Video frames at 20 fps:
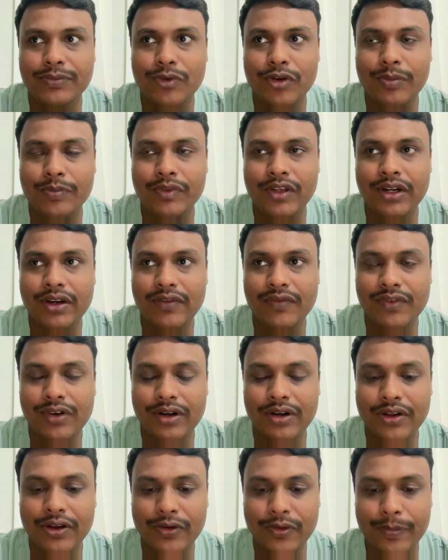from the
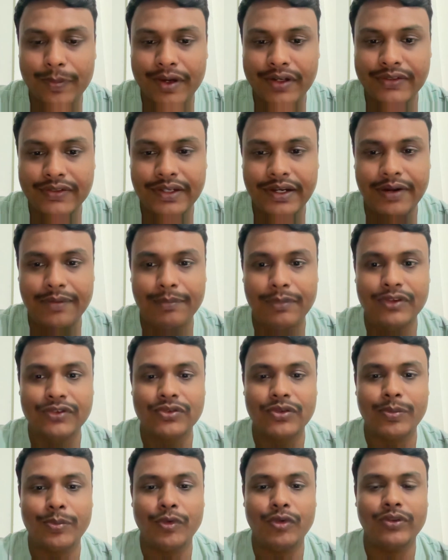different documents, and
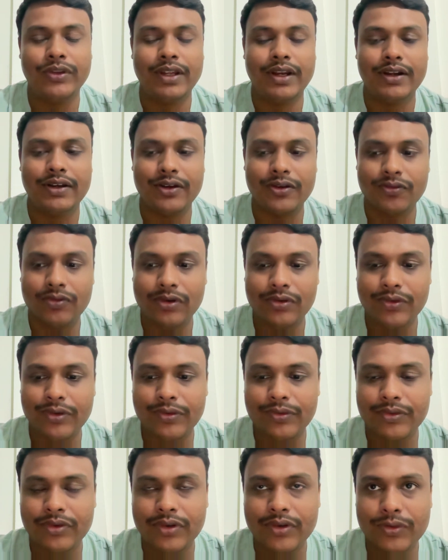based upon that it will going
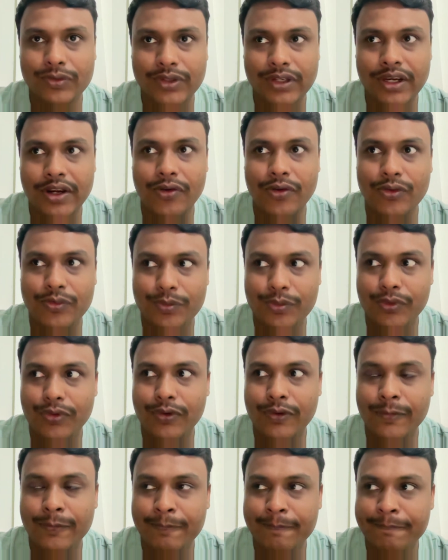to give the output.
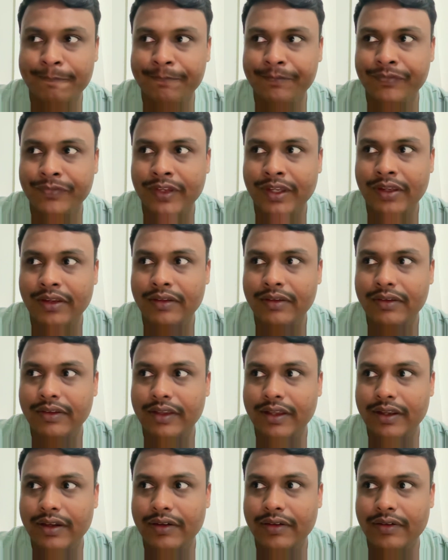
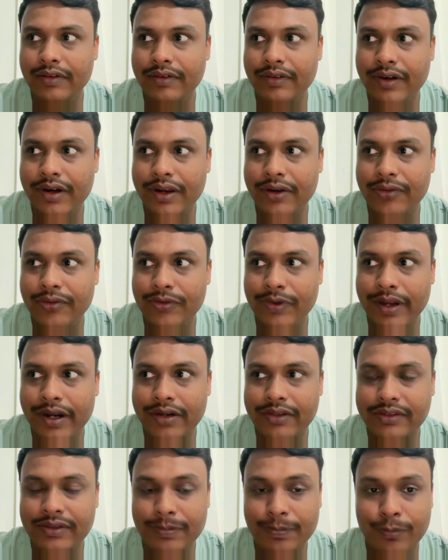Then try to
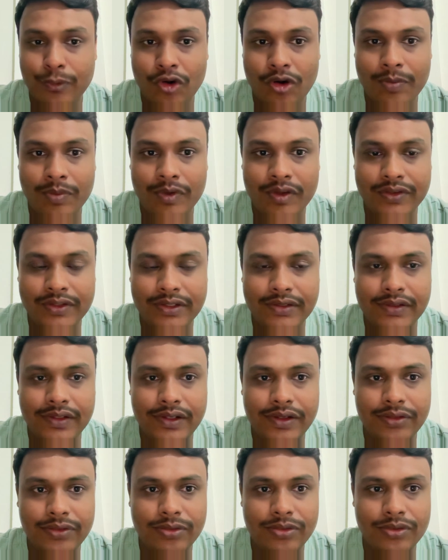add some prompt injection
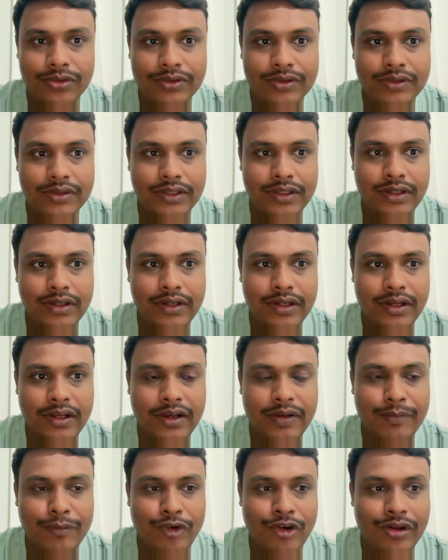in those
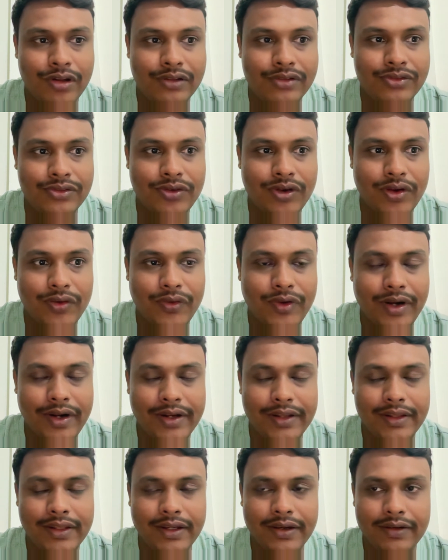LLM models to
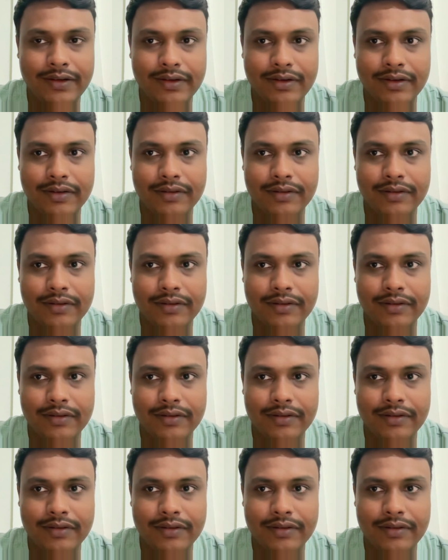avoid that